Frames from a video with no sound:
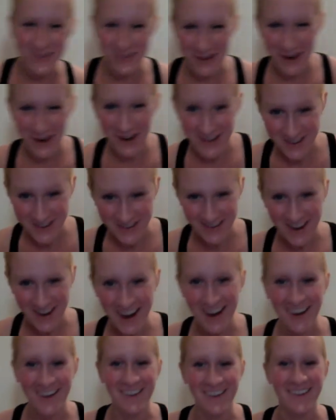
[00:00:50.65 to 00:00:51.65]
cut your
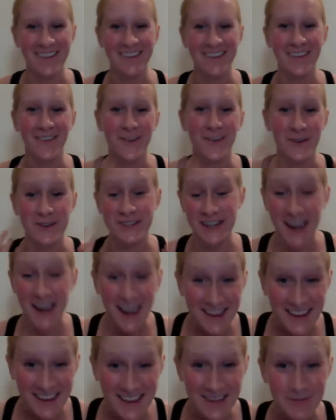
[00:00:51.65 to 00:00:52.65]
hair or
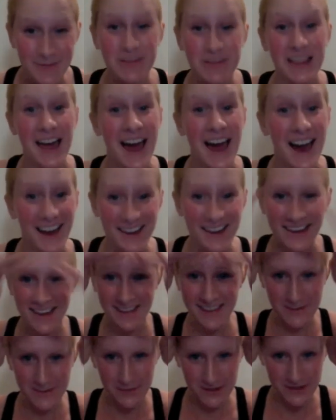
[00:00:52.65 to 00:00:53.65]
dye it black
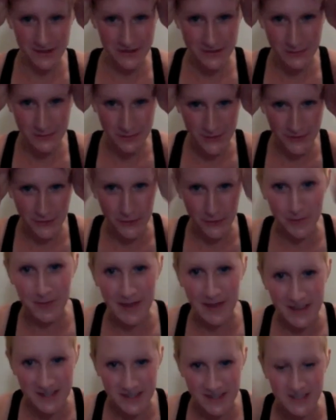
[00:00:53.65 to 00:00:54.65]
and with the super short
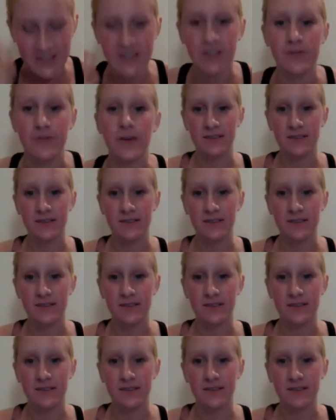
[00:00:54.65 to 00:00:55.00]
bangs and stuff,